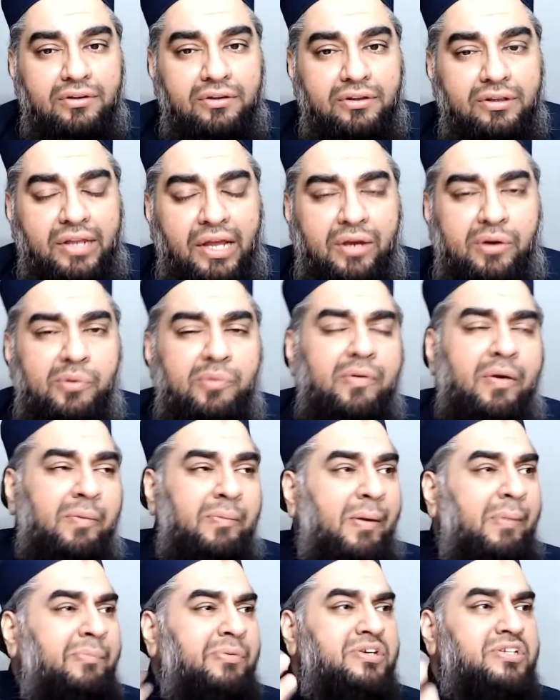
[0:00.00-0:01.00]
Like, who
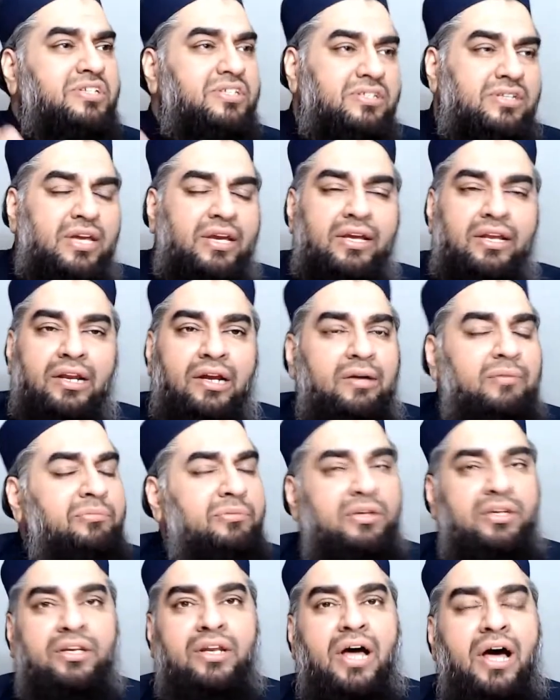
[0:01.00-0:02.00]
remembers to say,
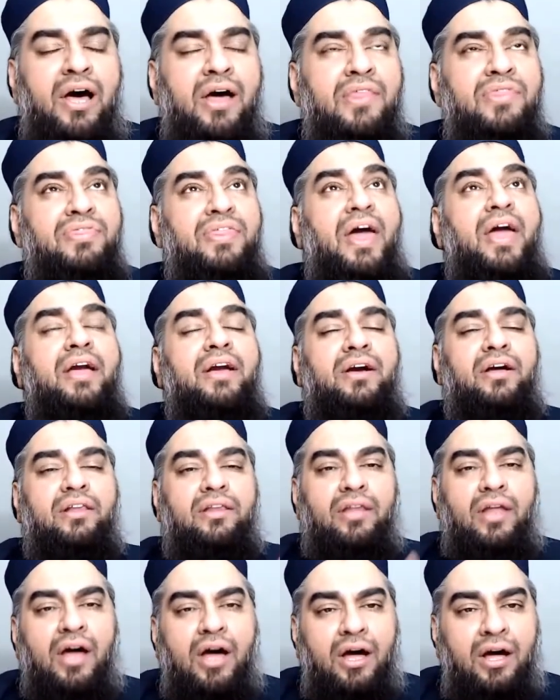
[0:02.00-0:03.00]
alhamdulillah, thank
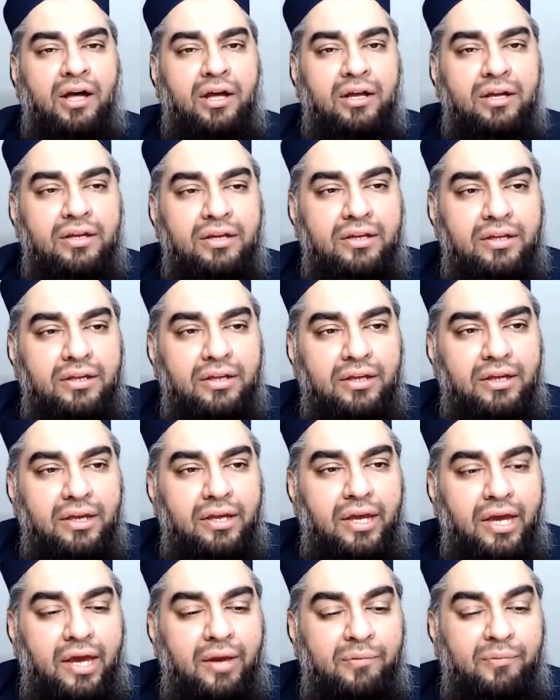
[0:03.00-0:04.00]
Allah,
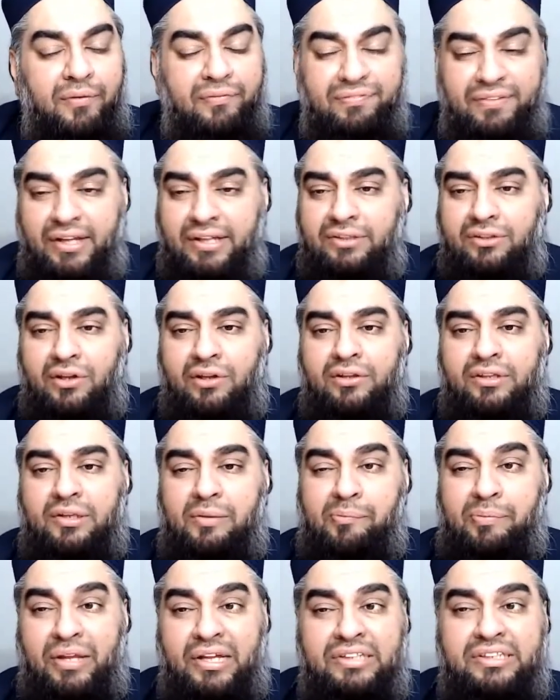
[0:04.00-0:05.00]
and reflect on the
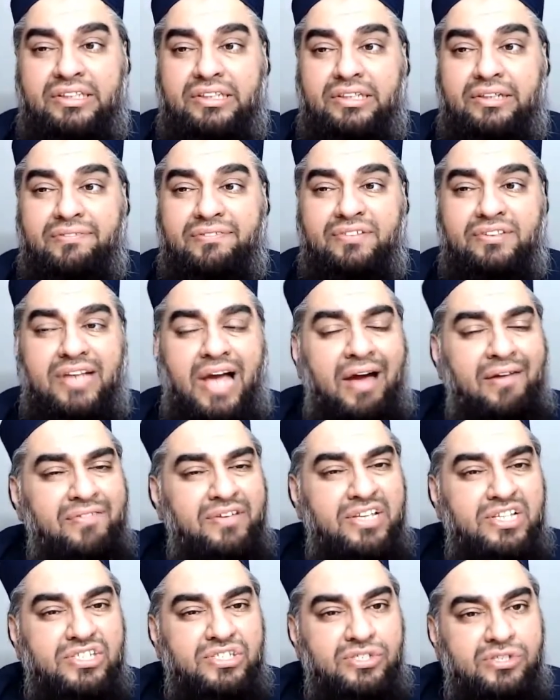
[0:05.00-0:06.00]
blessing of having
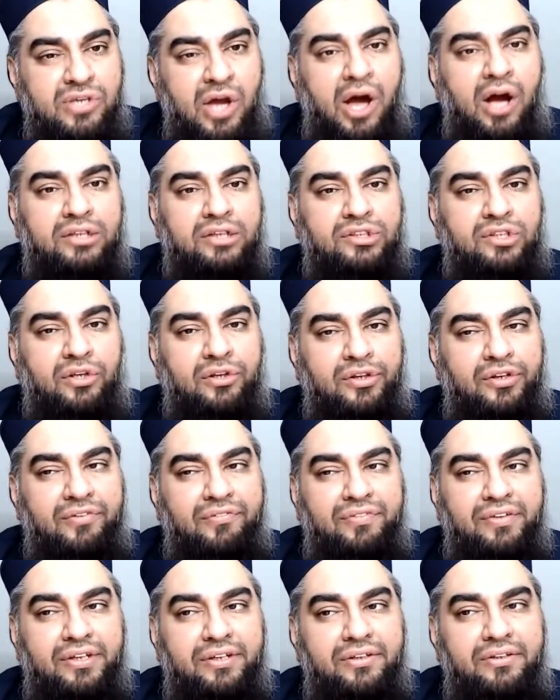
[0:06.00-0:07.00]
socks on your
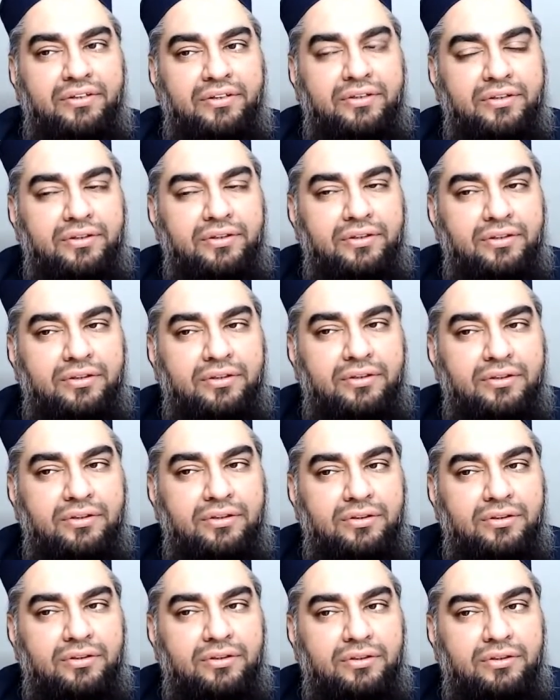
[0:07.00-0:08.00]
feet?
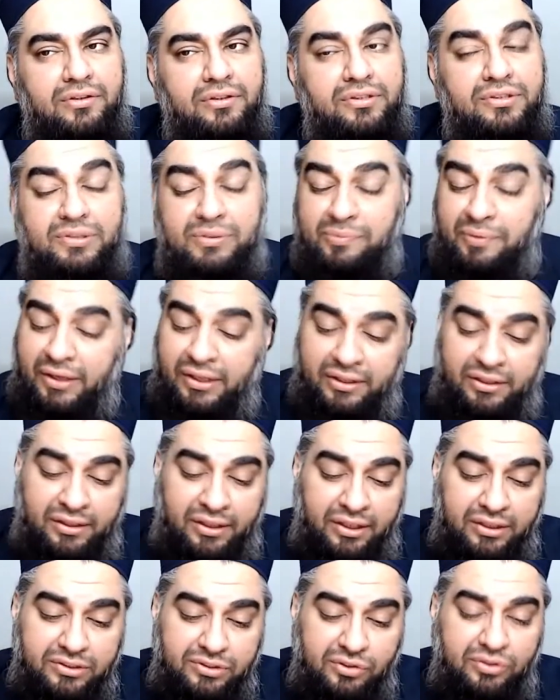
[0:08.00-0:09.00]

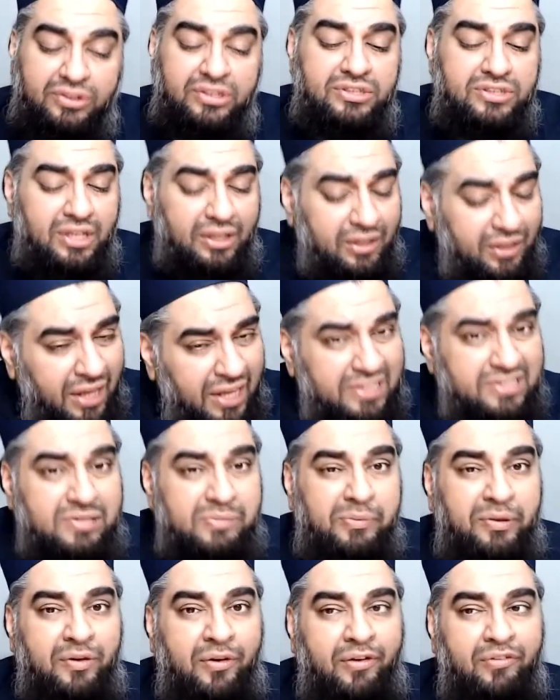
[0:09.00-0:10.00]
SubhanAllah. So there's a lot to
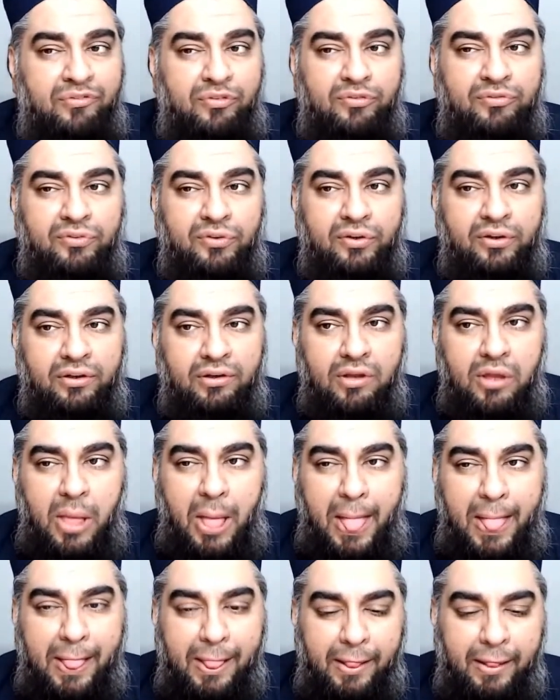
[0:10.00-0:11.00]
be grateful for.
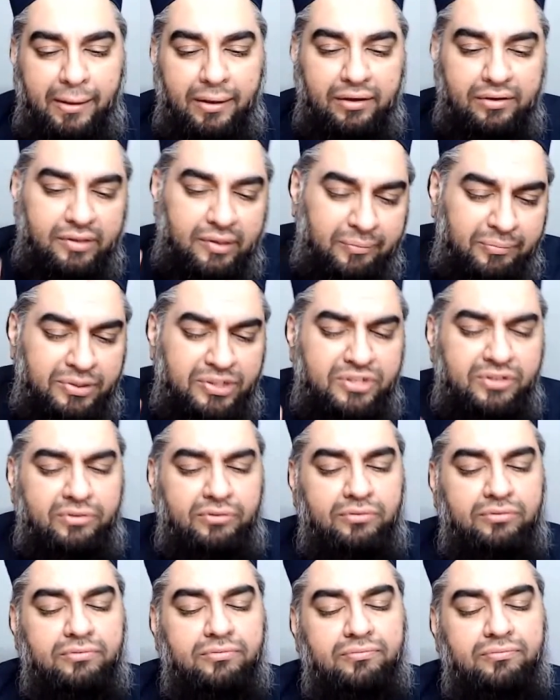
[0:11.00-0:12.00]
Number two,